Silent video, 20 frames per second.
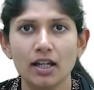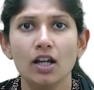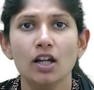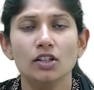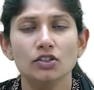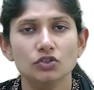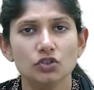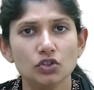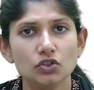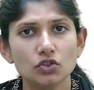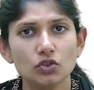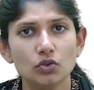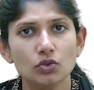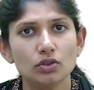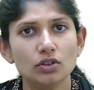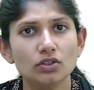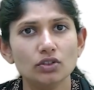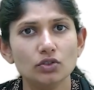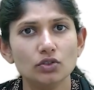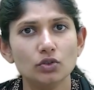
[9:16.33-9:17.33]
Just to know
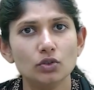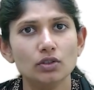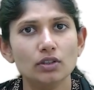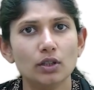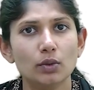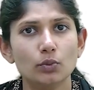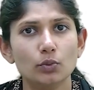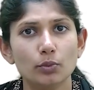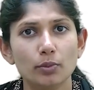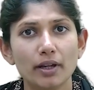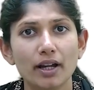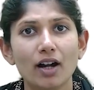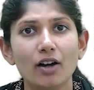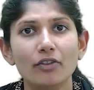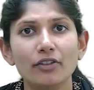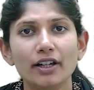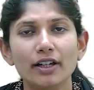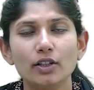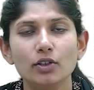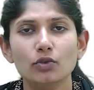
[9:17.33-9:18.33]
that the Sultan will be
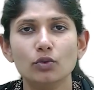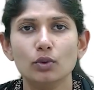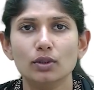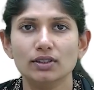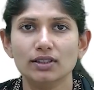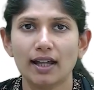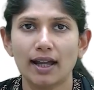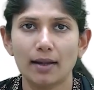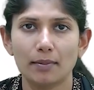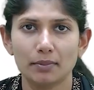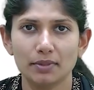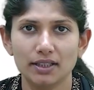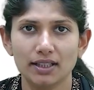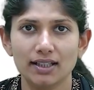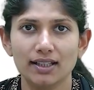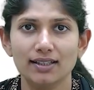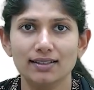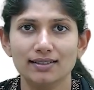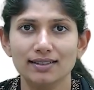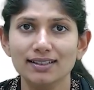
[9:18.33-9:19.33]
aware of what's happening
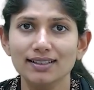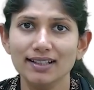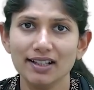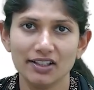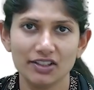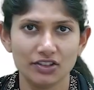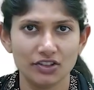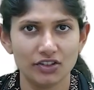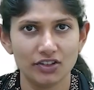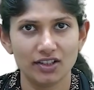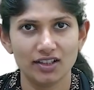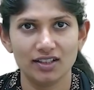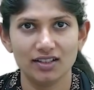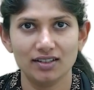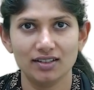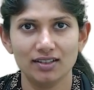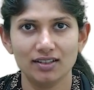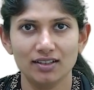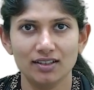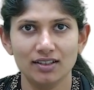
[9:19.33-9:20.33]
in the territory.
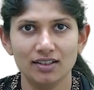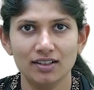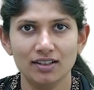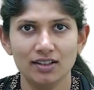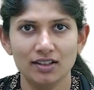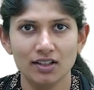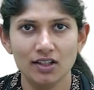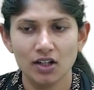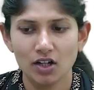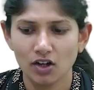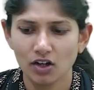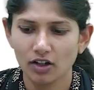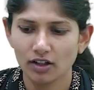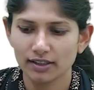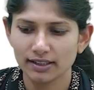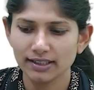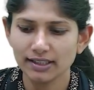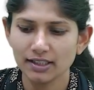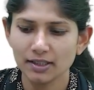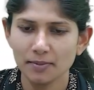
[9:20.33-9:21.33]

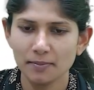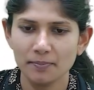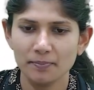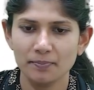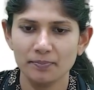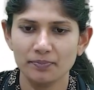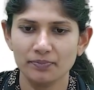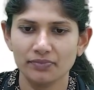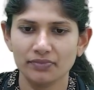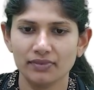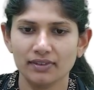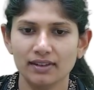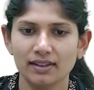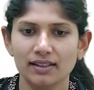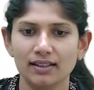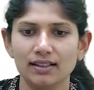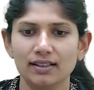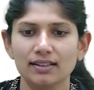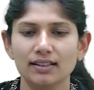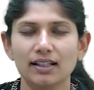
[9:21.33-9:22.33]
Alright,
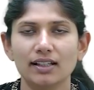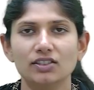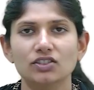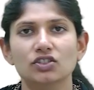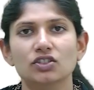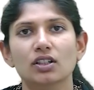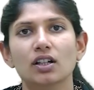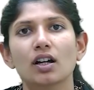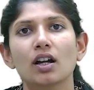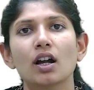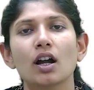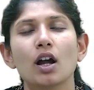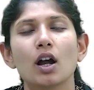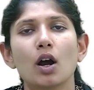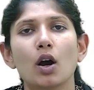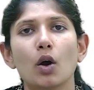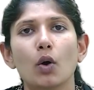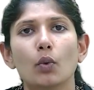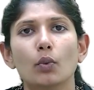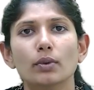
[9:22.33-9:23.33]
next,
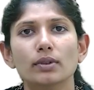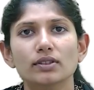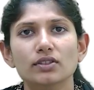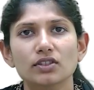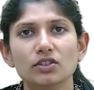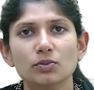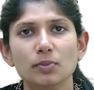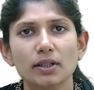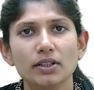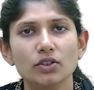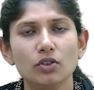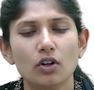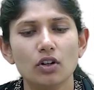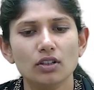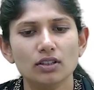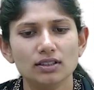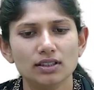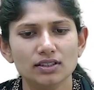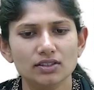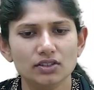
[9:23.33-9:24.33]
with respect to
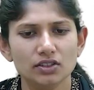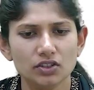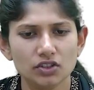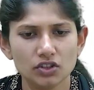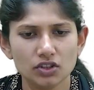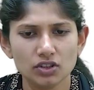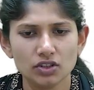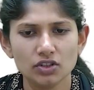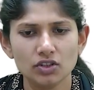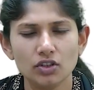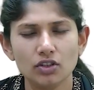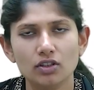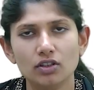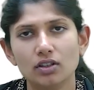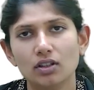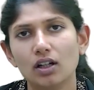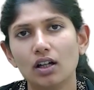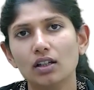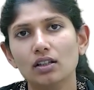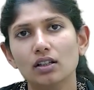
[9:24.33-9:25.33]
organization, your
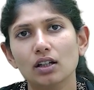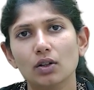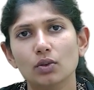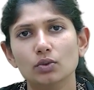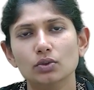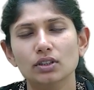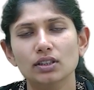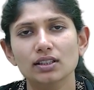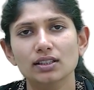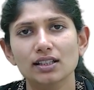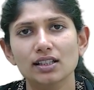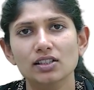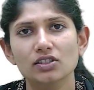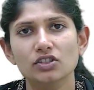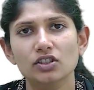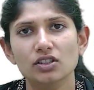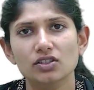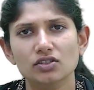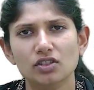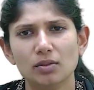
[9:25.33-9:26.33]
Alauddin Khilji
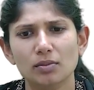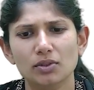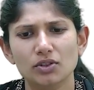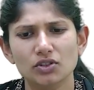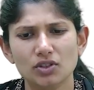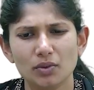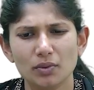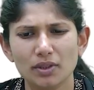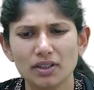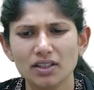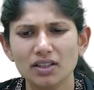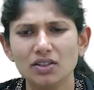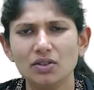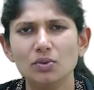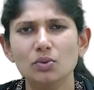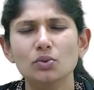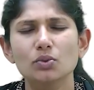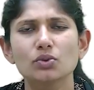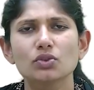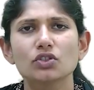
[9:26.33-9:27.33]
established a very
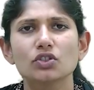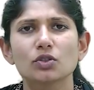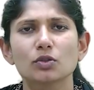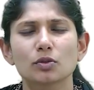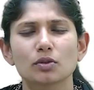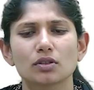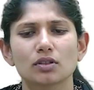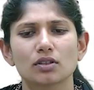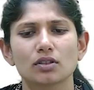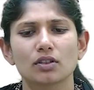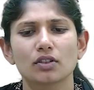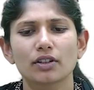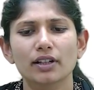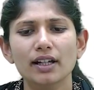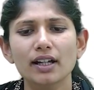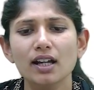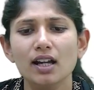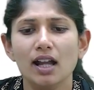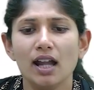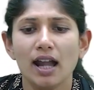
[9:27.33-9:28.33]
huge, okay,
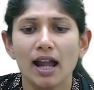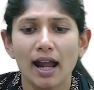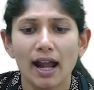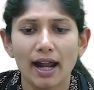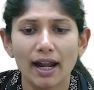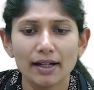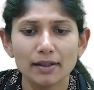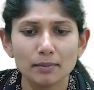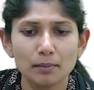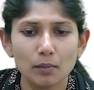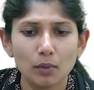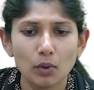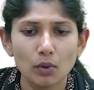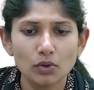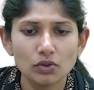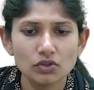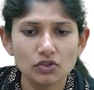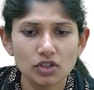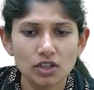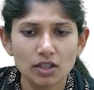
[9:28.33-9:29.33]
and
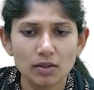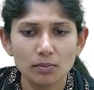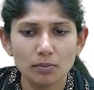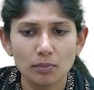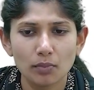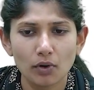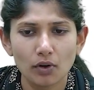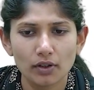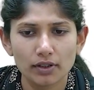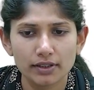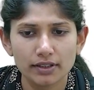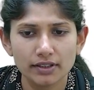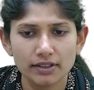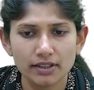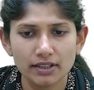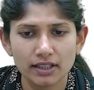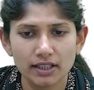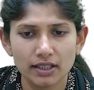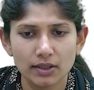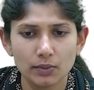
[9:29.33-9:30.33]
most important
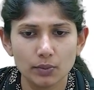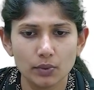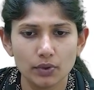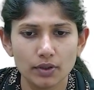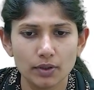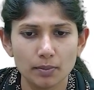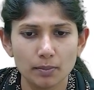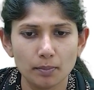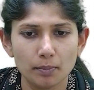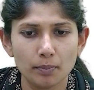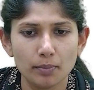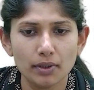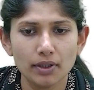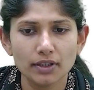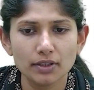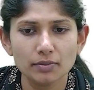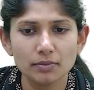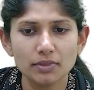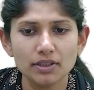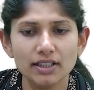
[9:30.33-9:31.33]
keyword,
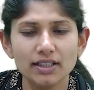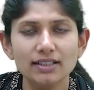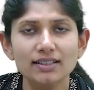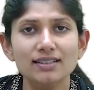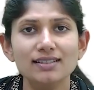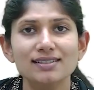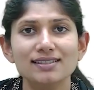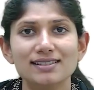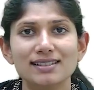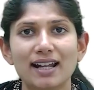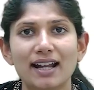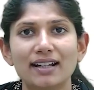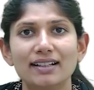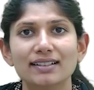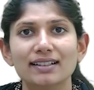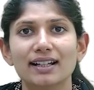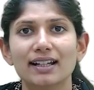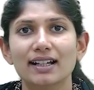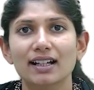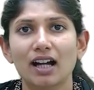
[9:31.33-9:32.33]
permanent
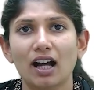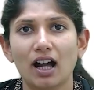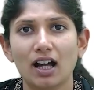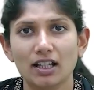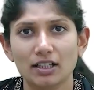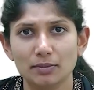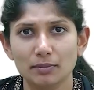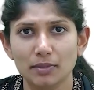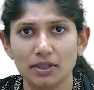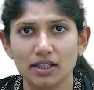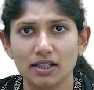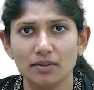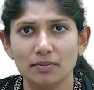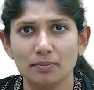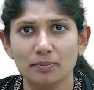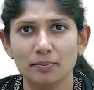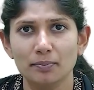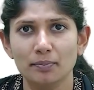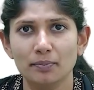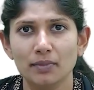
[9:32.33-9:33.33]
standing army.
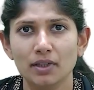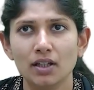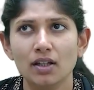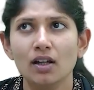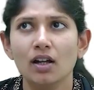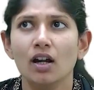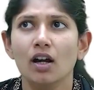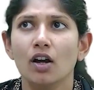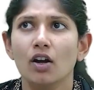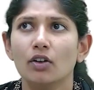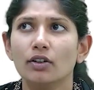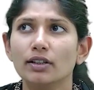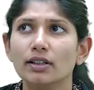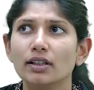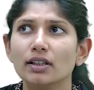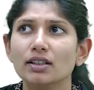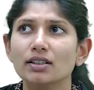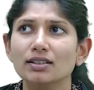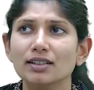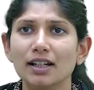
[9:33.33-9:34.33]
Okay,
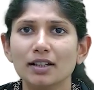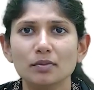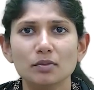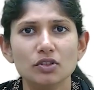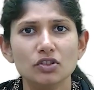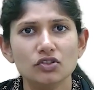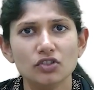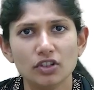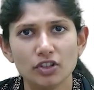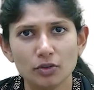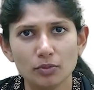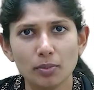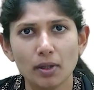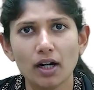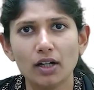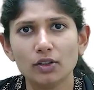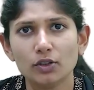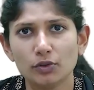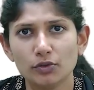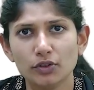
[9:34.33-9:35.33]
in the administrative
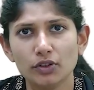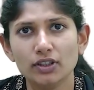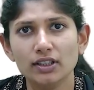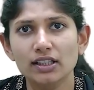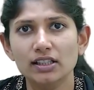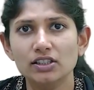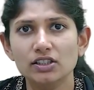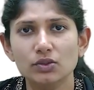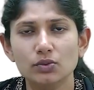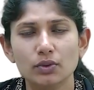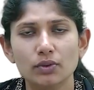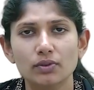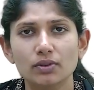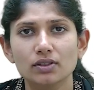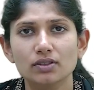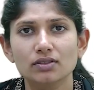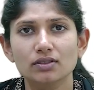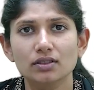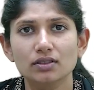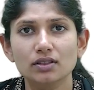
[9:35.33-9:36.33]
part of your Khiljis, we will
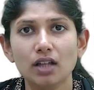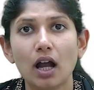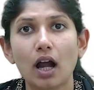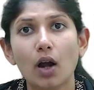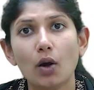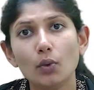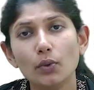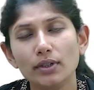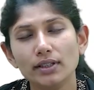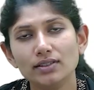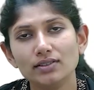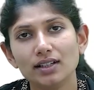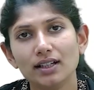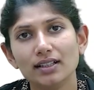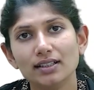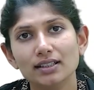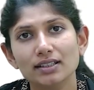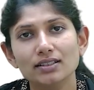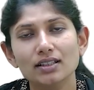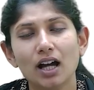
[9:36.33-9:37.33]
discuss how
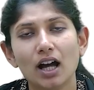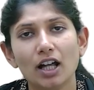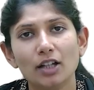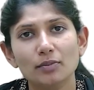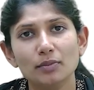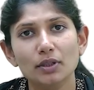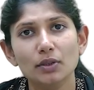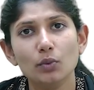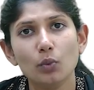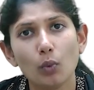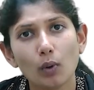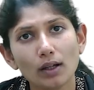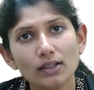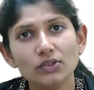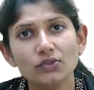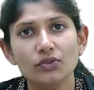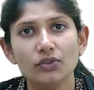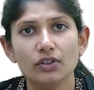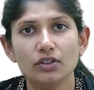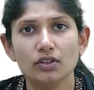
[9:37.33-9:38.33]
exactly the army was
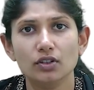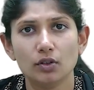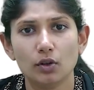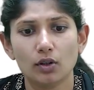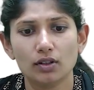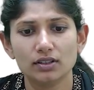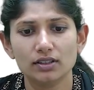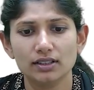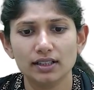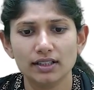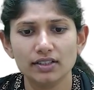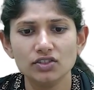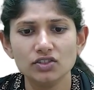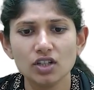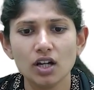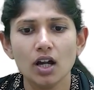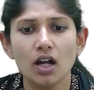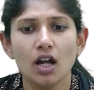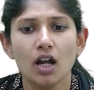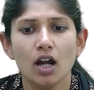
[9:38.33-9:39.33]
further organized.
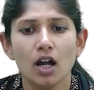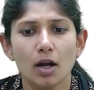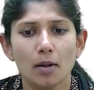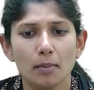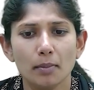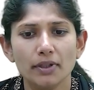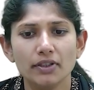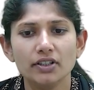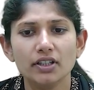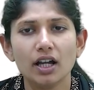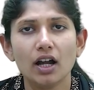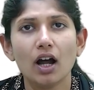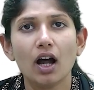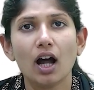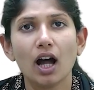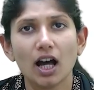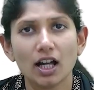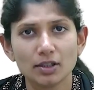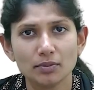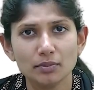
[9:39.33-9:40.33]
But the
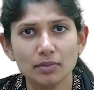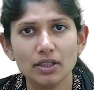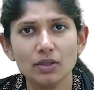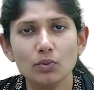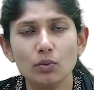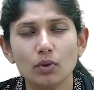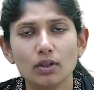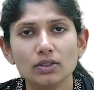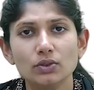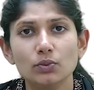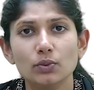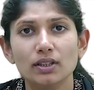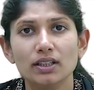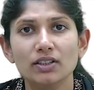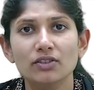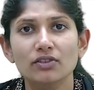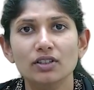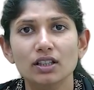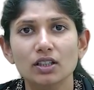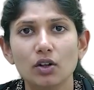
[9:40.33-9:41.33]
army was very
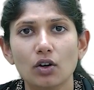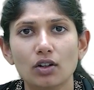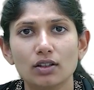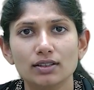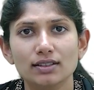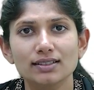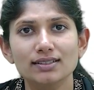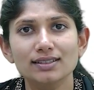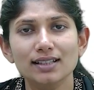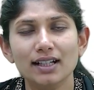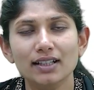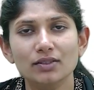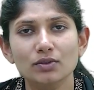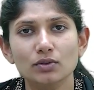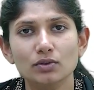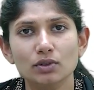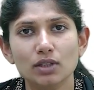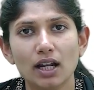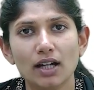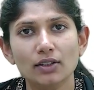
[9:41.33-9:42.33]
well organized,
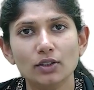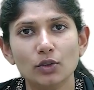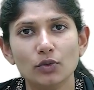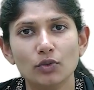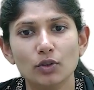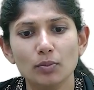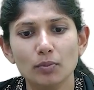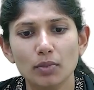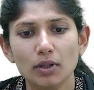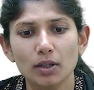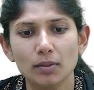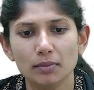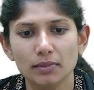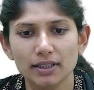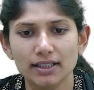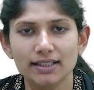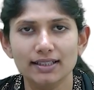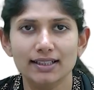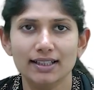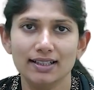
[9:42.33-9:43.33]
and that of a
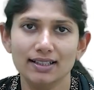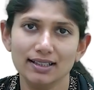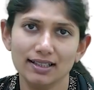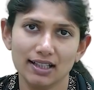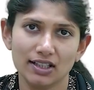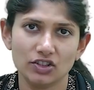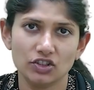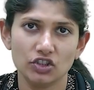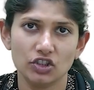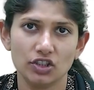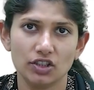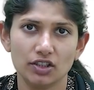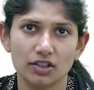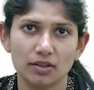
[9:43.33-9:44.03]
permanent in nature.